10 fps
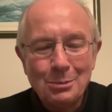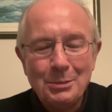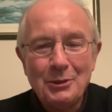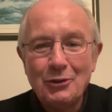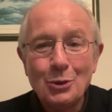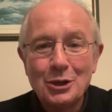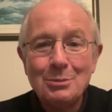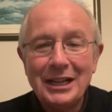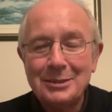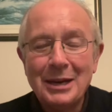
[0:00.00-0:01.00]
before we come
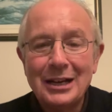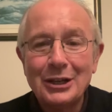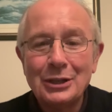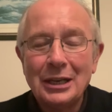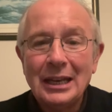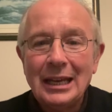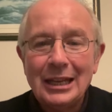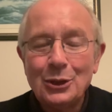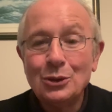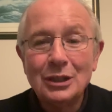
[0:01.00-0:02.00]
back to Mark,
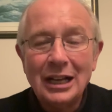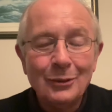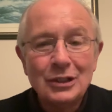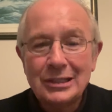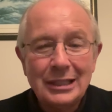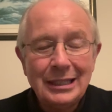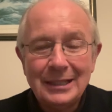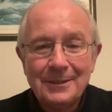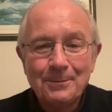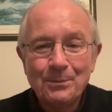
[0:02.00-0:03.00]
obviously
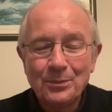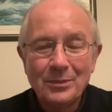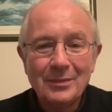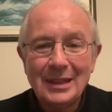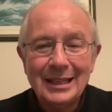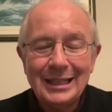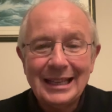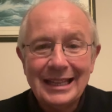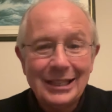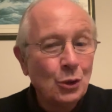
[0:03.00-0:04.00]

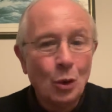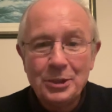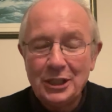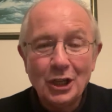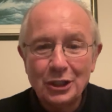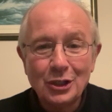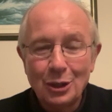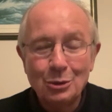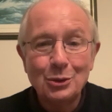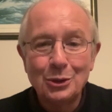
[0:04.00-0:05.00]
nobody thought the
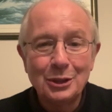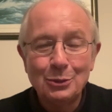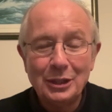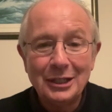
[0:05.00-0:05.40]
Cork were going to win